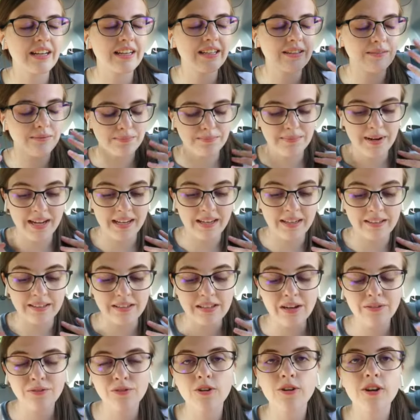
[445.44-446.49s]
my
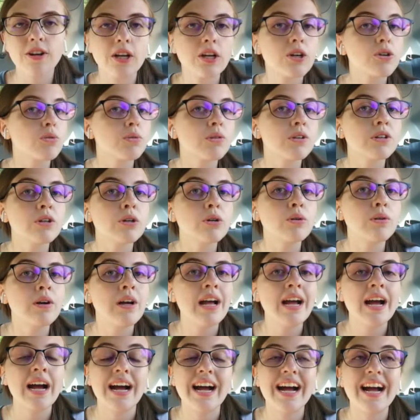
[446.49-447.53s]
love for it grew.
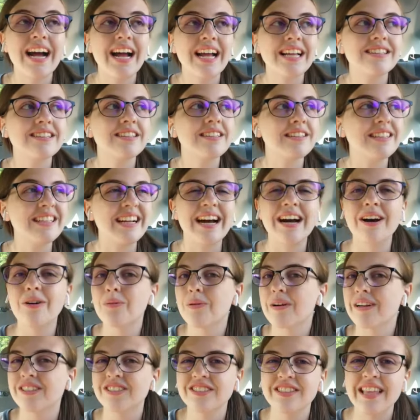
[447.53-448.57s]
I did not
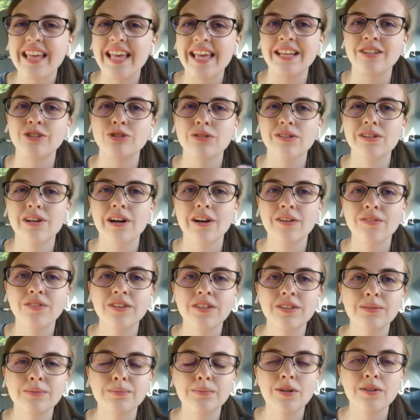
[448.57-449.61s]
watch the Andrew
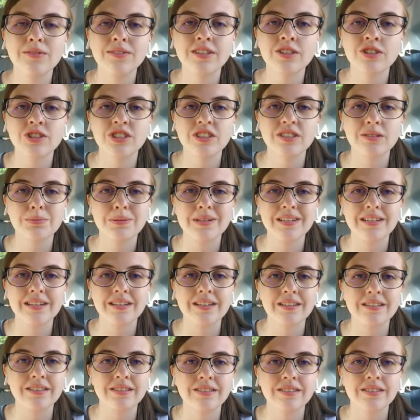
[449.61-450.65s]
Garfield movies just
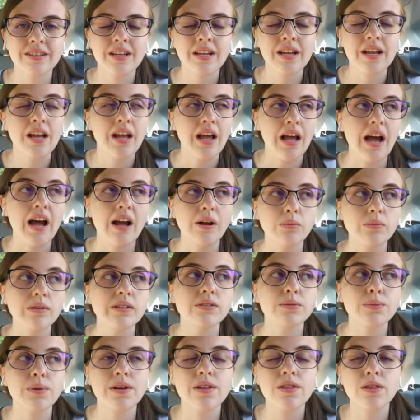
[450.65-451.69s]
because I
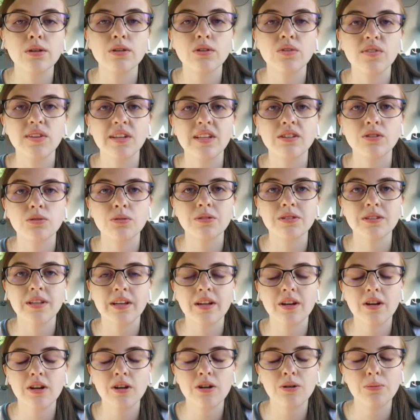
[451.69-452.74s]
was one of those fans who were like,
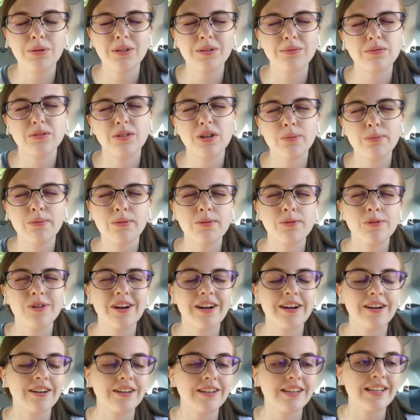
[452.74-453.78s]
oh, but Tobey
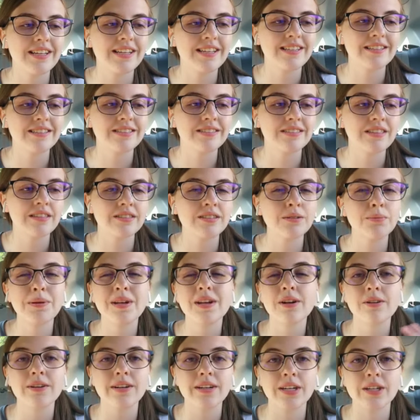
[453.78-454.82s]
Maguire, he's the
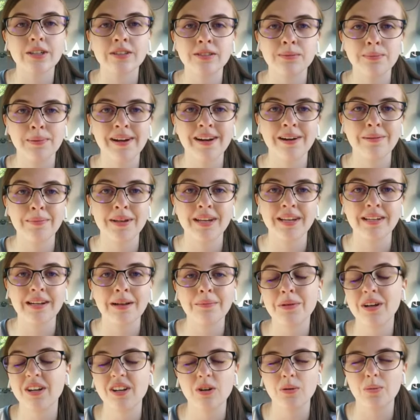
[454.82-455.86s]
superior Spider-Man, I'm
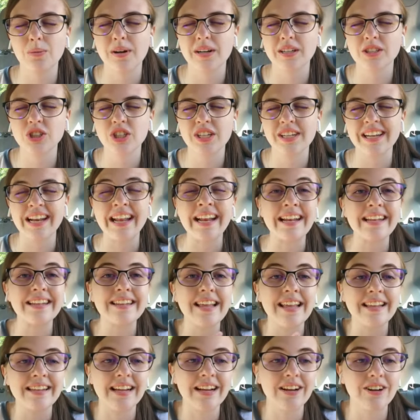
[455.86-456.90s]
not gonna watch it. And
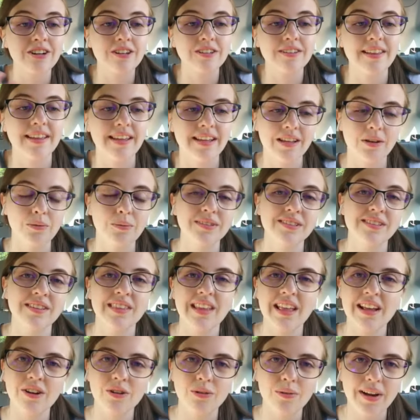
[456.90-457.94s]
then I heard like it wasn't
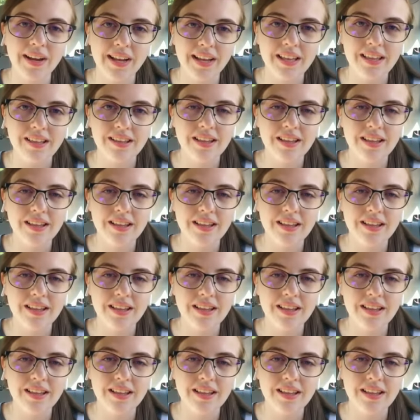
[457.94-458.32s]
that great.